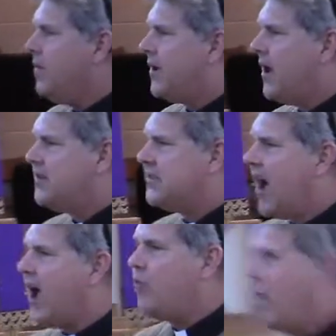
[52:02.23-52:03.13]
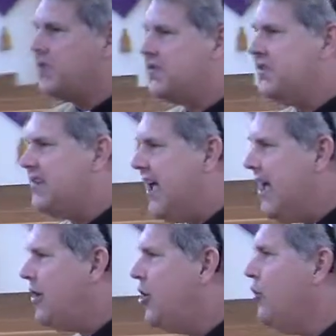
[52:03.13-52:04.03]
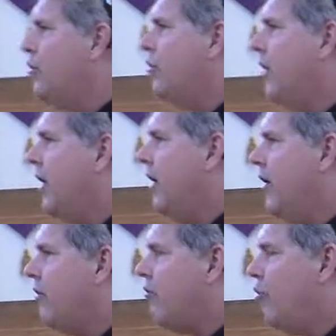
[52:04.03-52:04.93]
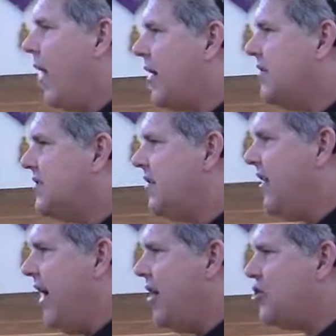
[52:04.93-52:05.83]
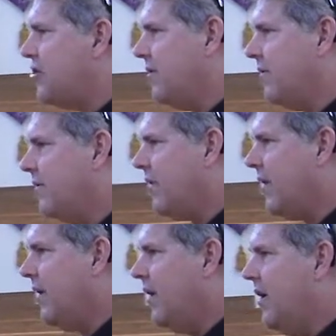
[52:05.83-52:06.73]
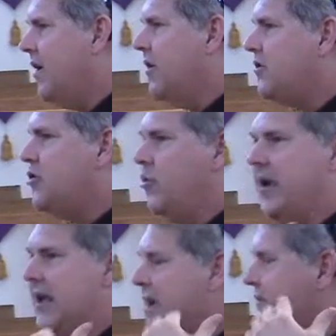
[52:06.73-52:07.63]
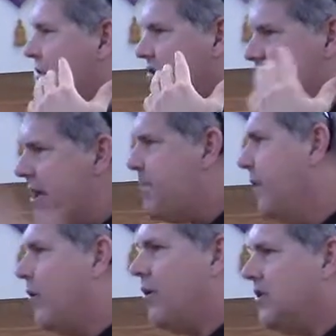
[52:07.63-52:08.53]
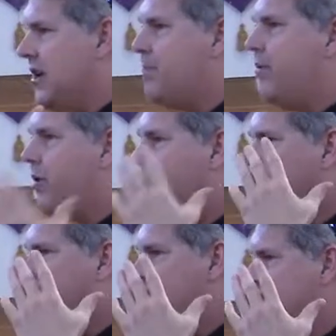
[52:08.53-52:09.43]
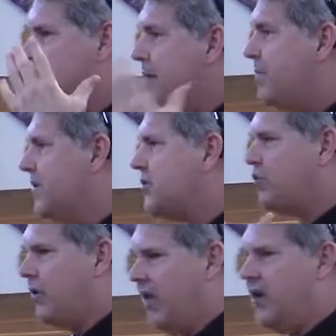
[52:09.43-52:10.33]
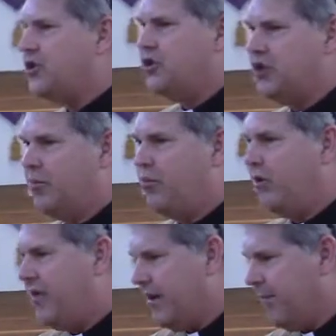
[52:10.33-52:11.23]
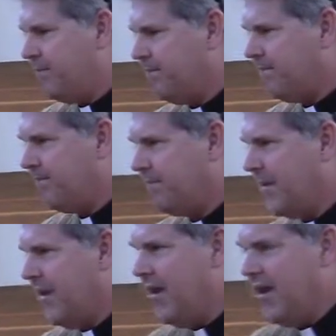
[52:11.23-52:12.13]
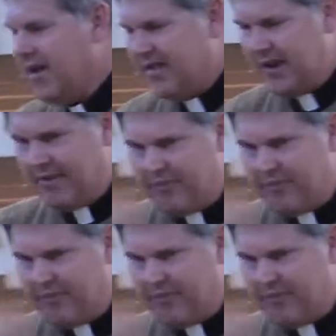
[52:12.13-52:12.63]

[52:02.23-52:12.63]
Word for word: because God wants to take you through reconciliation to an even deeper, deeper and deepest relationship with Him. In